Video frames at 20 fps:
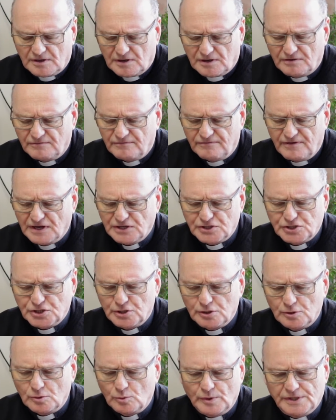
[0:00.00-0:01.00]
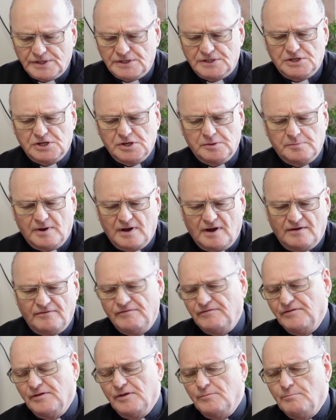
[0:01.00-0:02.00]
conventional wisdom
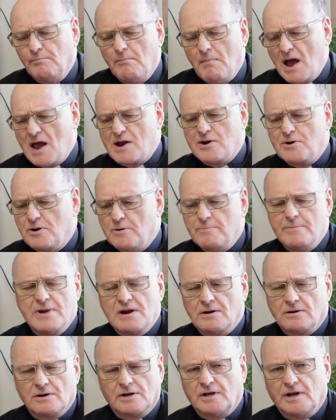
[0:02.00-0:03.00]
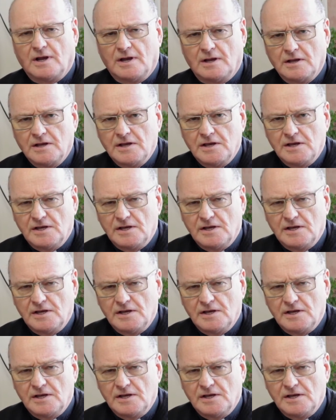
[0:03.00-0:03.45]
of modern America